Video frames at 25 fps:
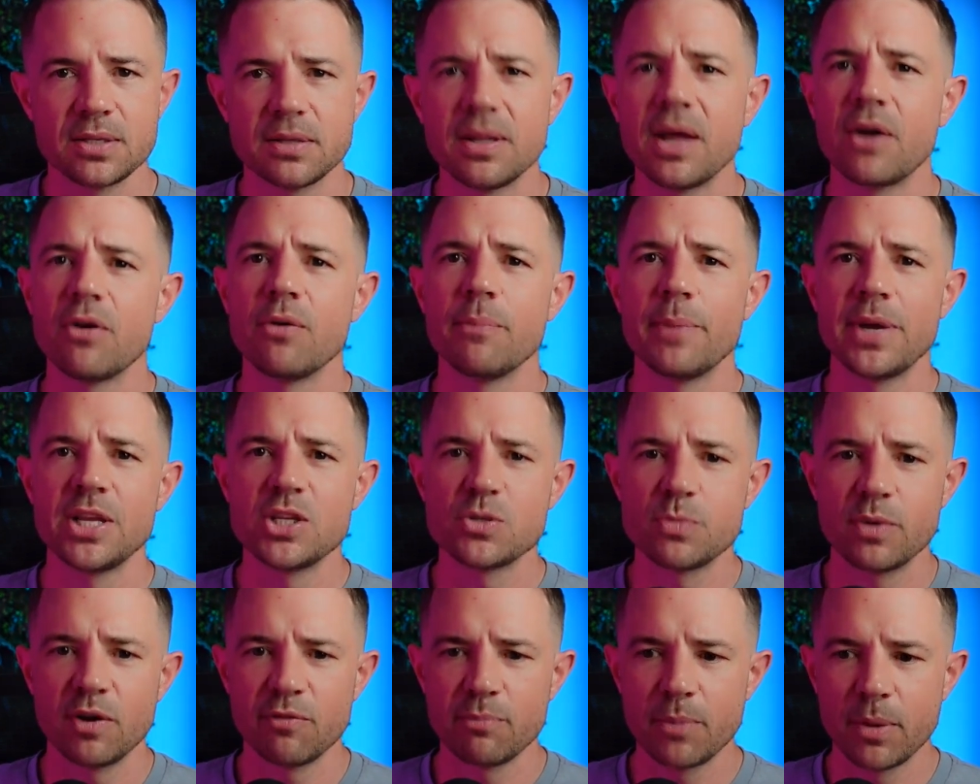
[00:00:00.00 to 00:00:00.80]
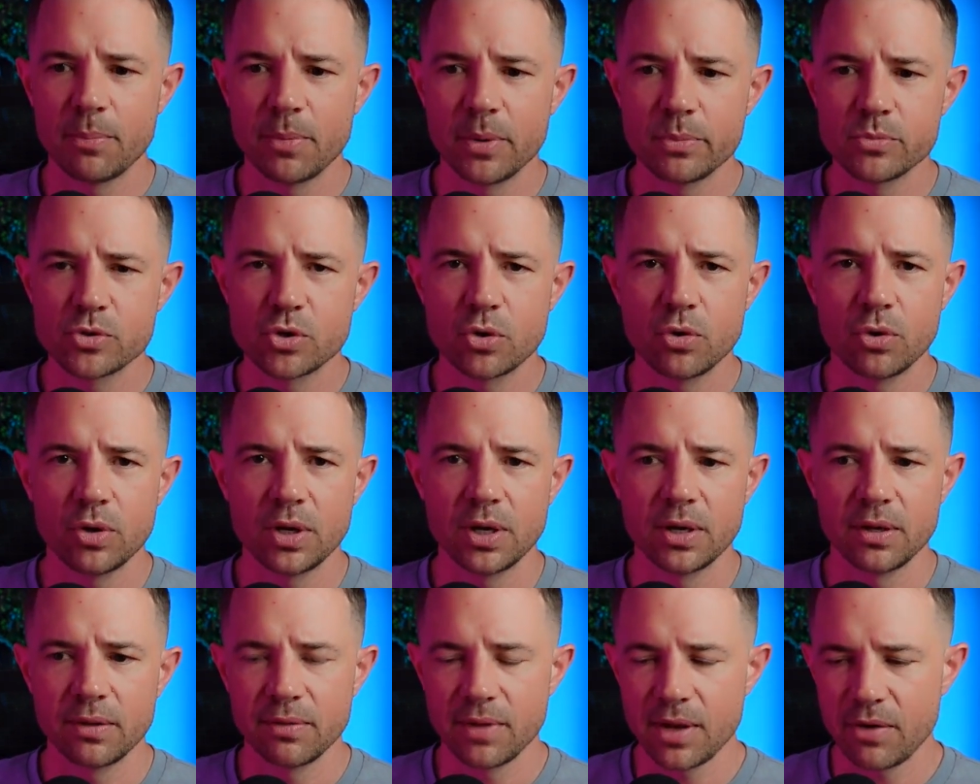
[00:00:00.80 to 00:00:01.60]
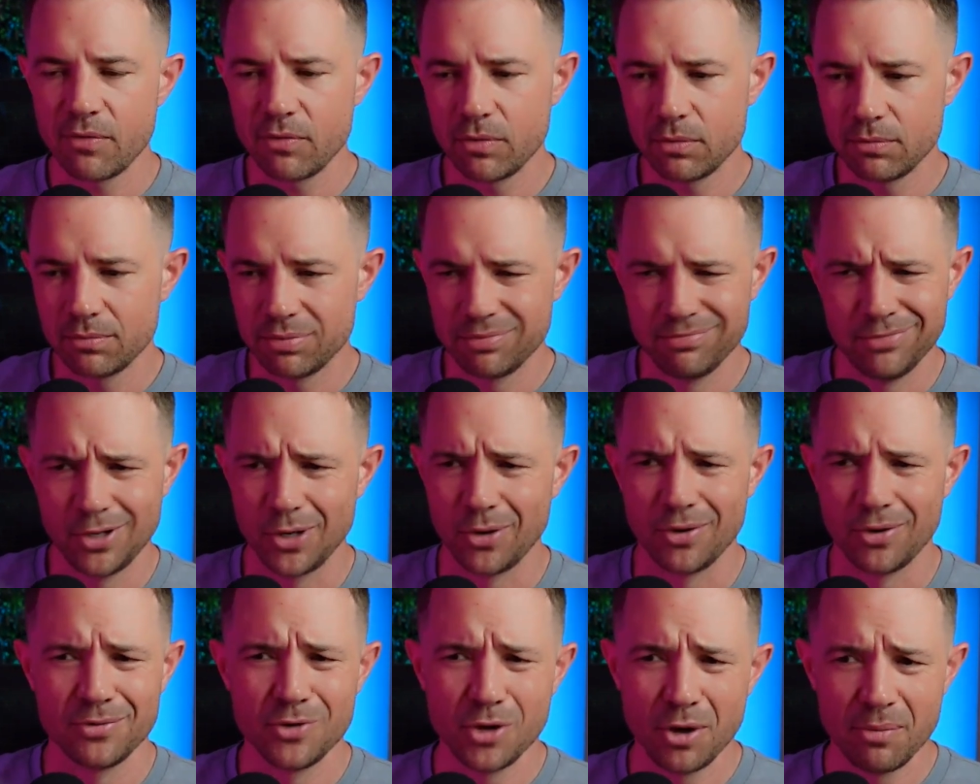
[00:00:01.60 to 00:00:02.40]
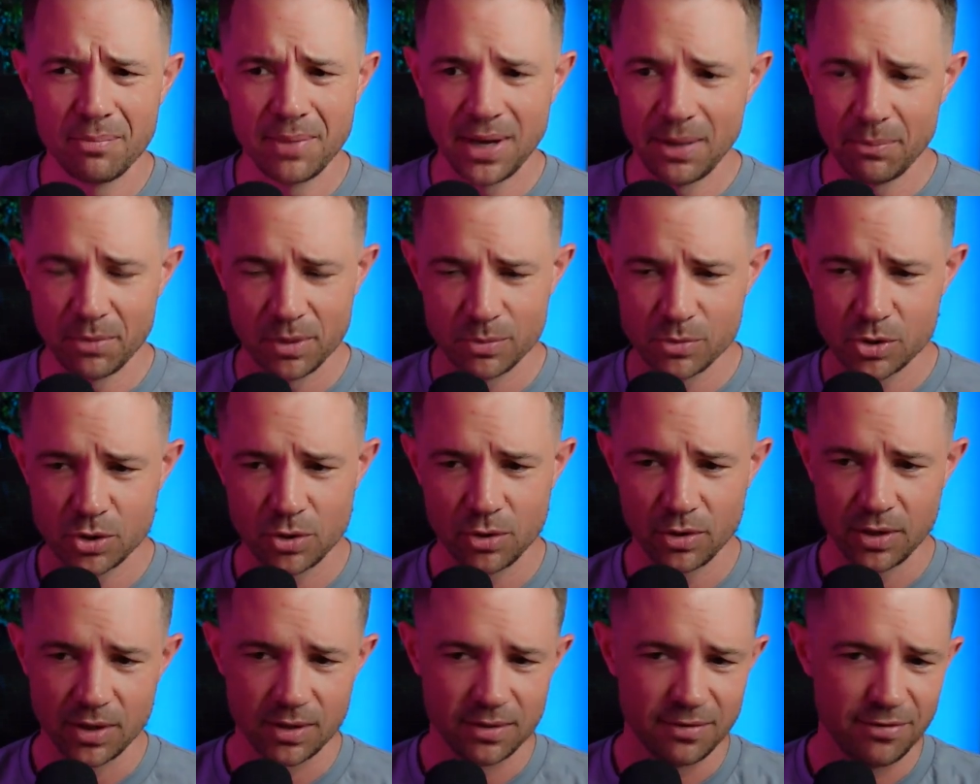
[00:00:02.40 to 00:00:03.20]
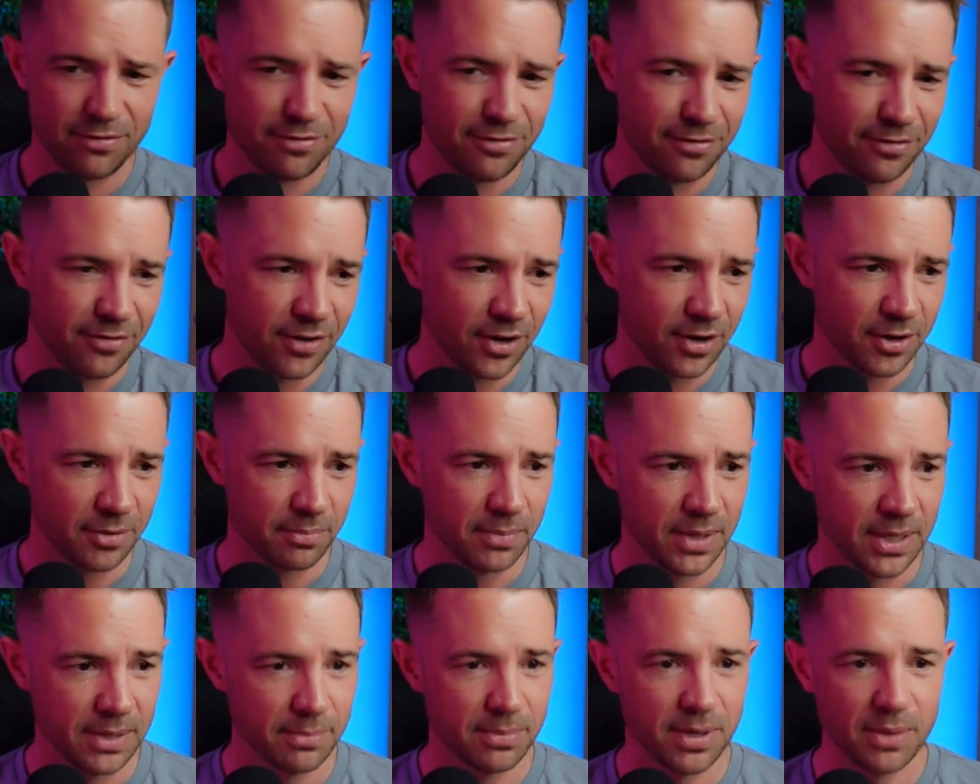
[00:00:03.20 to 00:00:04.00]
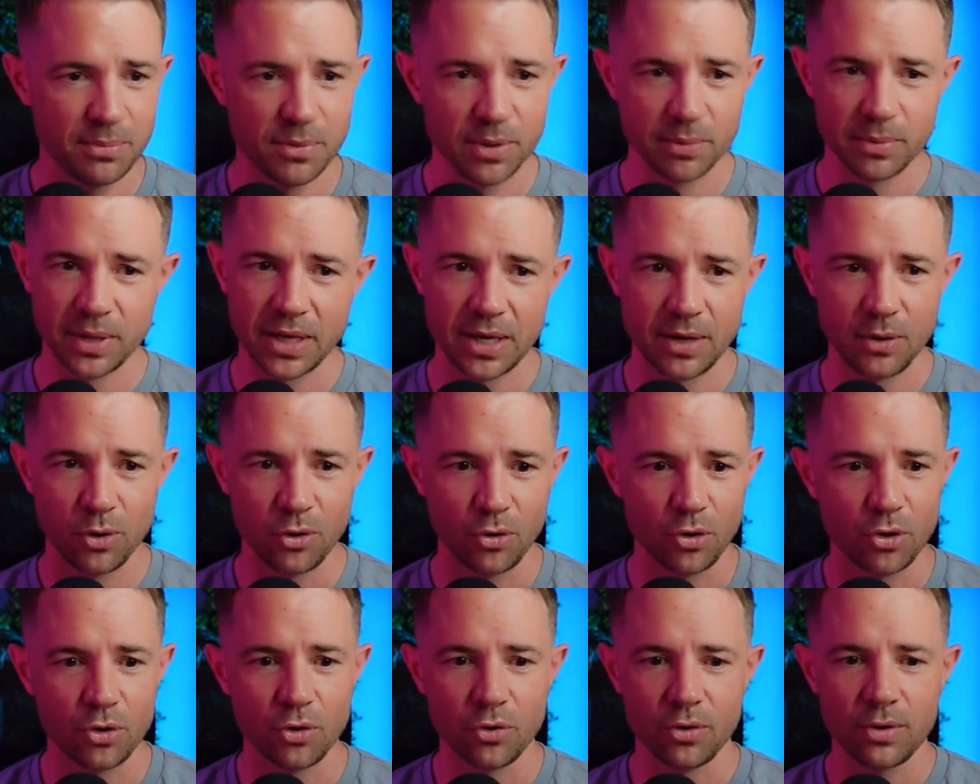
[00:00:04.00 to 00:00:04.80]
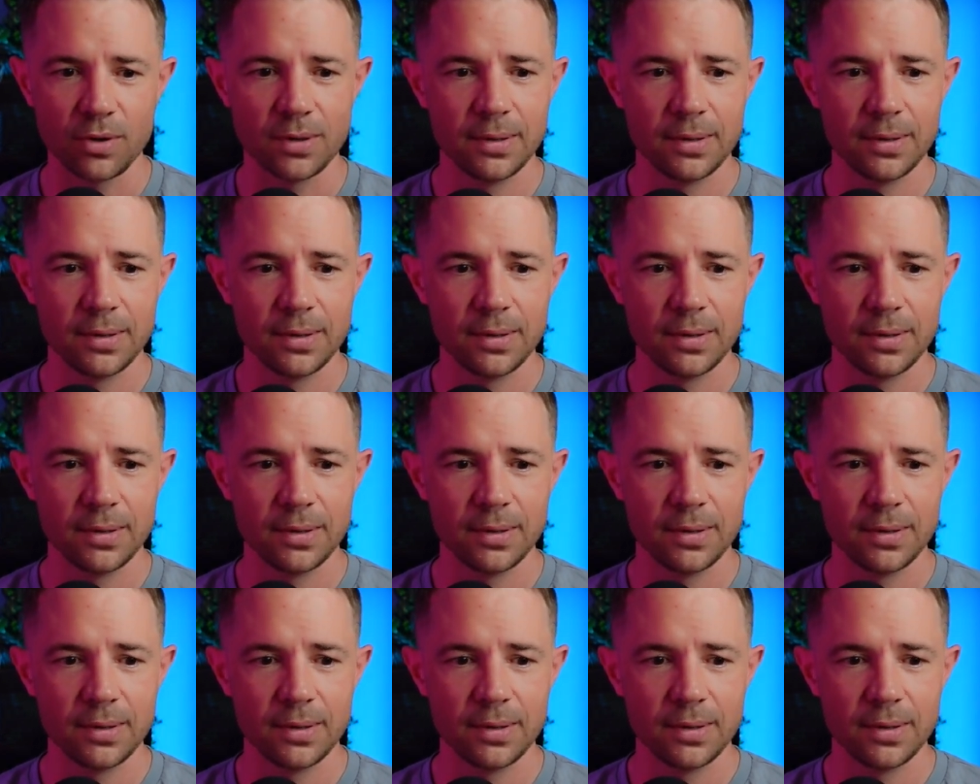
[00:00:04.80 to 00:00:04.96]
That reminds me of my mum's cooking. No, not my mum's cooking. Fuck me, my mum cannot cook.